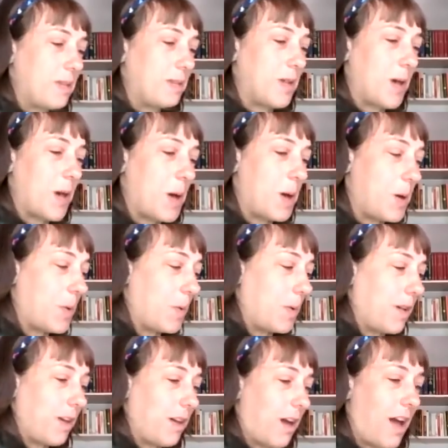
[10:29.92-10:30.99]
So
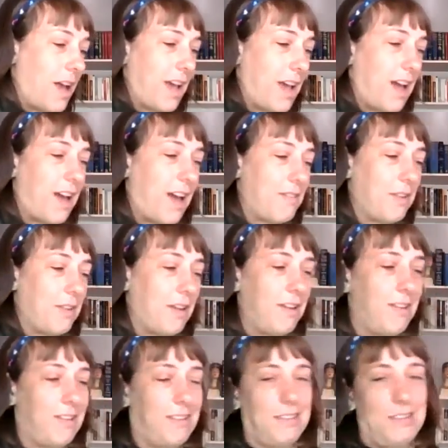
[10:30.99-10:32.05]
I have
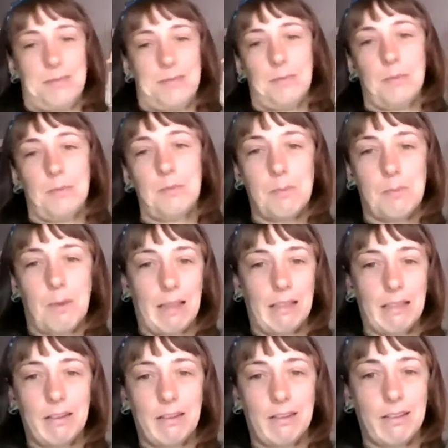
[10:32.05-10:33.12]
my
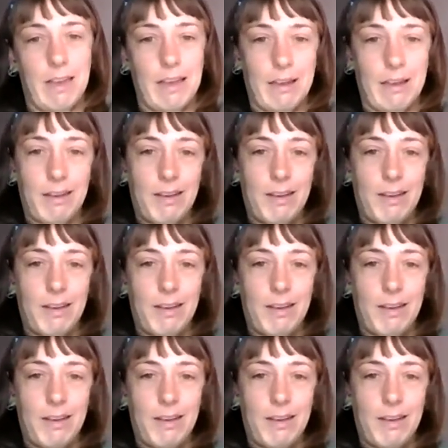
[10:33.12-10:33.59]
little like